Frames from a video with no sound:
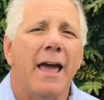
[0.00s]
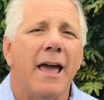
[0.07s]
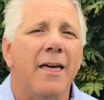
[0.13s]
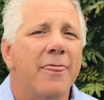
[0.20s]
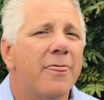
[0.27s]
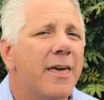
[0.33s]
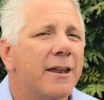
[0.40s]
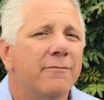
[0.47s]

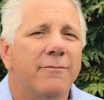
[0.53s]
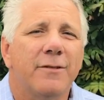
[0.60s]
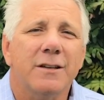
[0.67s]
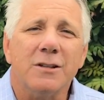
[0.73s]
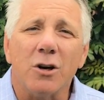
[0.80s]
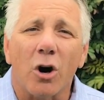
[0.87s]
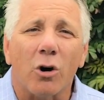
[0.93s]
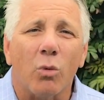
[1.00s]
And then
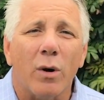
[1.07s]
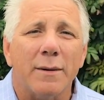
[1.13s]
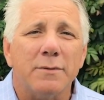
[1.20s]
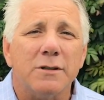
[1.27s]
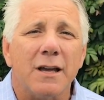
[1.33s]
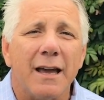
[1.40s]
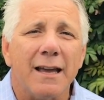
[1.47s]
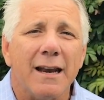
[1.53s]
visit our
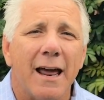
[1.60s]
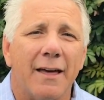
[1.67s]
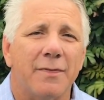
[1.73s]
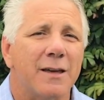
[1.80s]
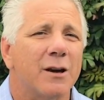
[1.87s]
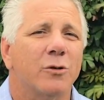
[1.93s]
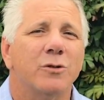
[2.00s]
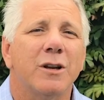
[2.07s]
website at
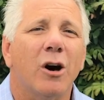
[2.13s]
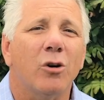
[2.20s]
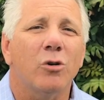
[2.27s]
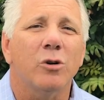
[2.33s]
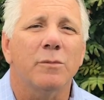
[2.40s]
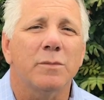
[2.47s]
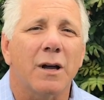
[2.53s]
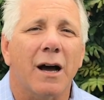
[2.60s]

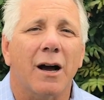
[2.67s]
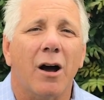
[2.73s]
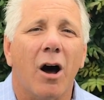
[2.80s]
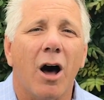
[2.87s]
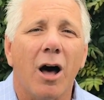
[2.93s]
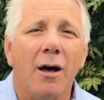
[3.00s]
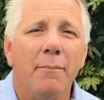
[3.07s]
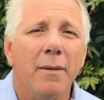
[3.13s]

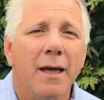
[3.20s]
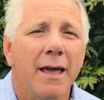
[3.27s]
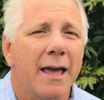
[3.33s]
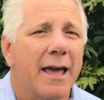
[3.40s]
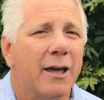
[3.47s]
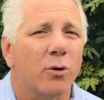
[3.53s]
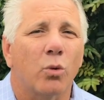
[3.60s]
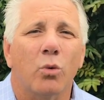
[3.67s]
theodellgroup.com
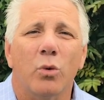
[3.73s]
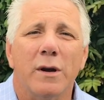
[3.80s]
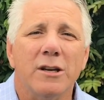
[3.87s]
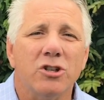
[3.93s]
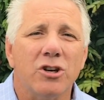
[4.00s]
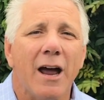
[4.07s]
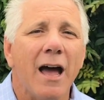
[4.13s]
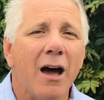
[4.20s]
and
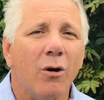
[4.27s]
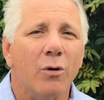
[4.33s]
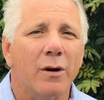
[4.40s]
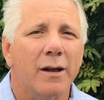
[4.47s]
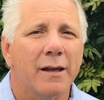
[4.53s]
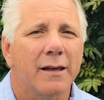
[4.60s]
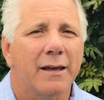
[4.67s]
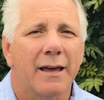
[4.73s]
reach out
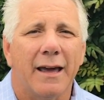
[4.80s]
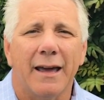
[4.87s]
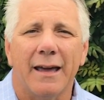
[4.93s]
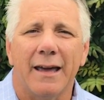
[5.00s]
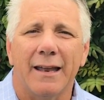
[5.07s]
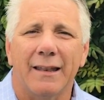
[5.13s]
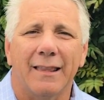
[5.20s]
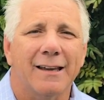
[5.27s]

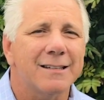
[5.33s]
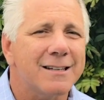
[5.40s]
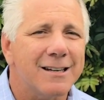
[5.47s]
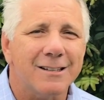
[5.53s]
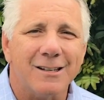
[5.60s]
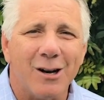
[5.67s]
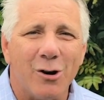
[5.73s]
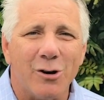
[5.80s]
and let's
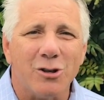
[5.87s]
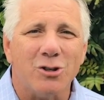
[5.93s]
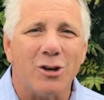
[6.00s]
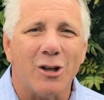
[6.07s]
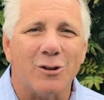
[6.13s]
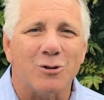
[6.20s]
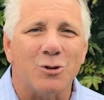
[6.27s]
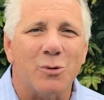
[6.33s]
get to know each
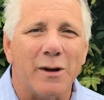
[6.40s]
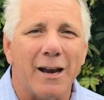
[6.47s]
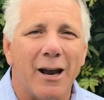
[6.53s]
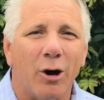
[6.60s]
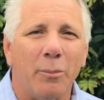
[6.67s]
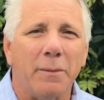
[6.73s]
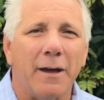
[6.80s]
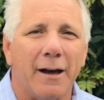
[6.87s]
other so we can
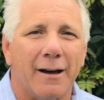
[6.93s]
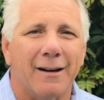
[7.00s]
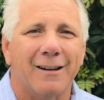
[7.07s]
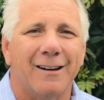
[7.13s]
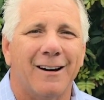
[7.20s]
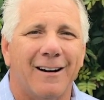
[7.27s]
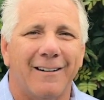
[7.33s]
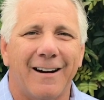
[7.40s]
help you.
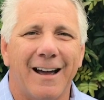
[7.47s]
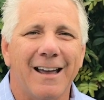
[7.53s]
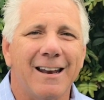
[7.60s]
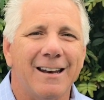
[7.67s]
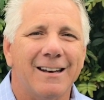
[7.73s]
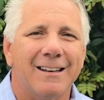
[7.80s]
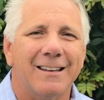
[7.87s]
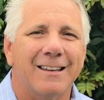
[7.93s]
All right?
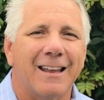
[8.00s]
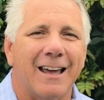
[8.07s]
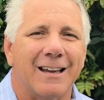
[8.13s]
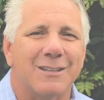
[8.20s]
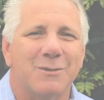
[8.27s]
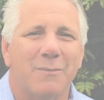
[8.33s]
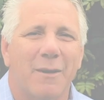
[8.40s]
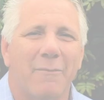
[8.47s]

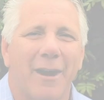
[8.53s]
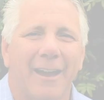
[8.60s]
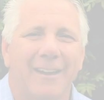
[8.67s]
Thanks. Bye-bye.